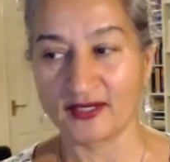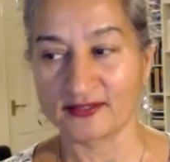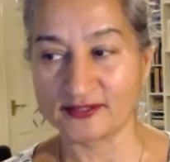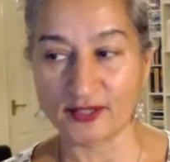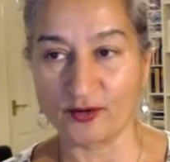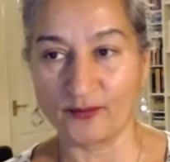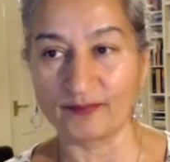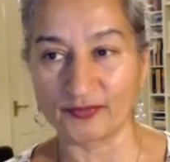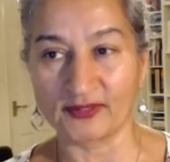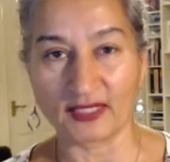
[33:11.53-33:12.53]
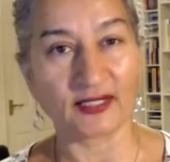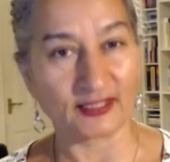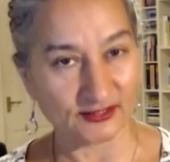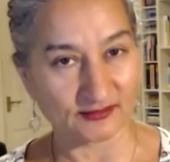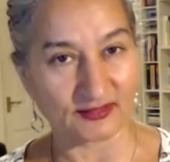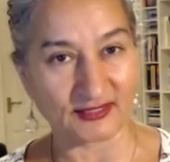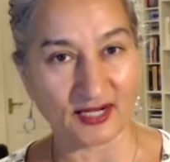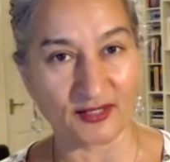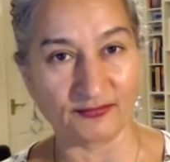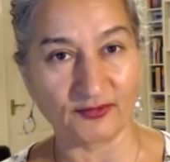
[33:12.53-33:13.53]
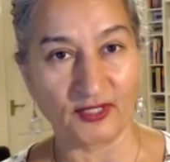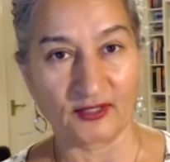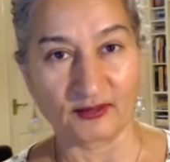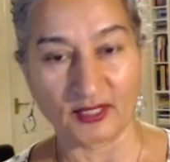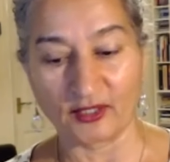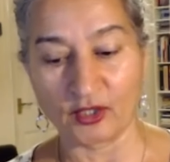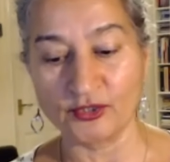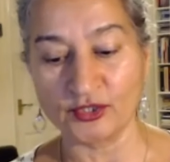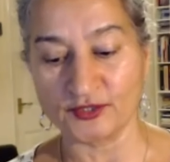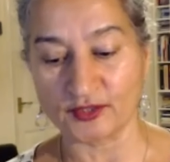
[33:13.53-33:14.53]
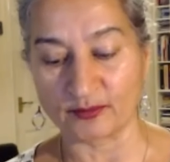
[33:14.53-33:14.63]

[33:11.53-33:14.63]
So that it kind of conjures...